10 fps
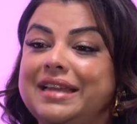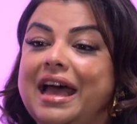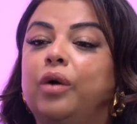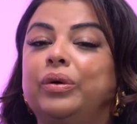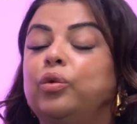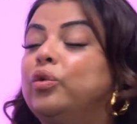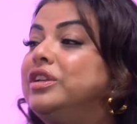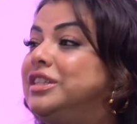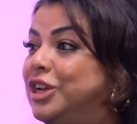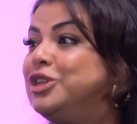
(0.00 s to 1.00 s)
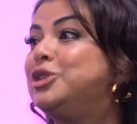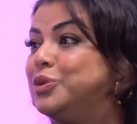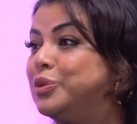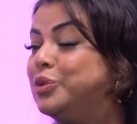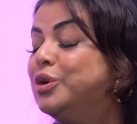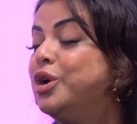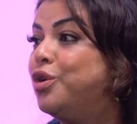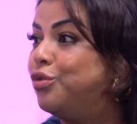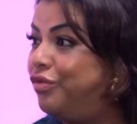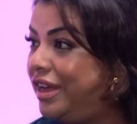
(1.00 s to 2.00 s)
Now, with all the digital
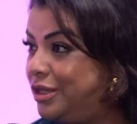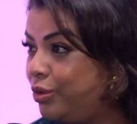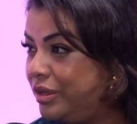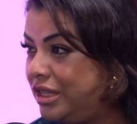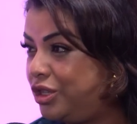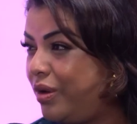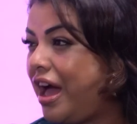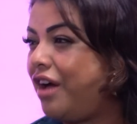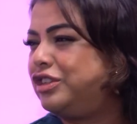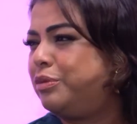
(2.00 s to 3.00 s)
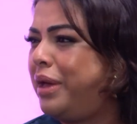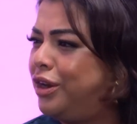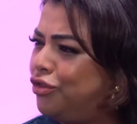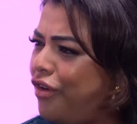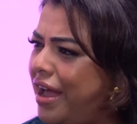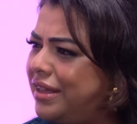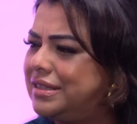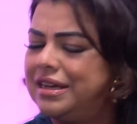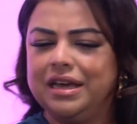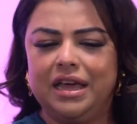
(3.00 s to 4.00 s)
resources you have to
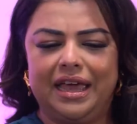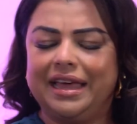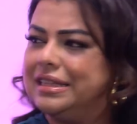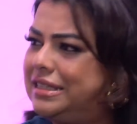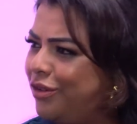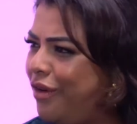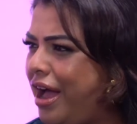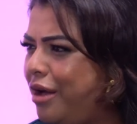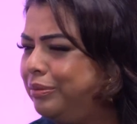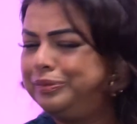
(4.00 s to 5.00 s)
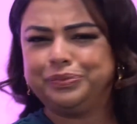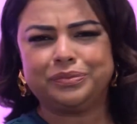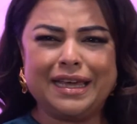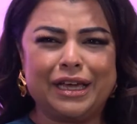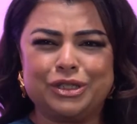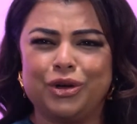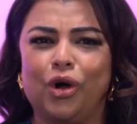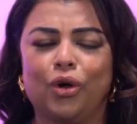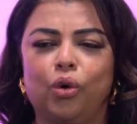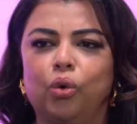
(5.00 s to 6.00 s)
Pinterest, Instagram,
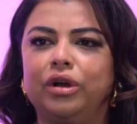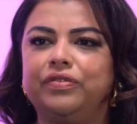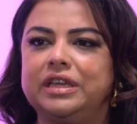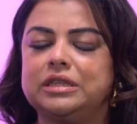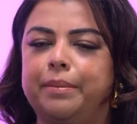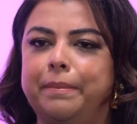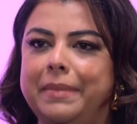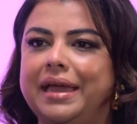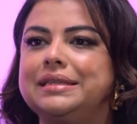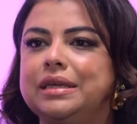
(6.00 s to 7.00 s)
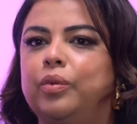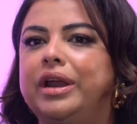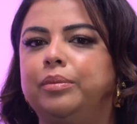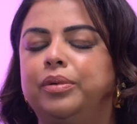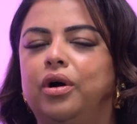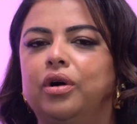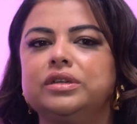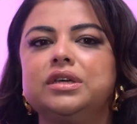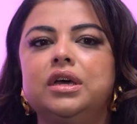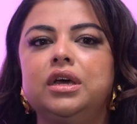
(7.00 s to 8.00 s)
TikTok, all of these amazing wedding blogs,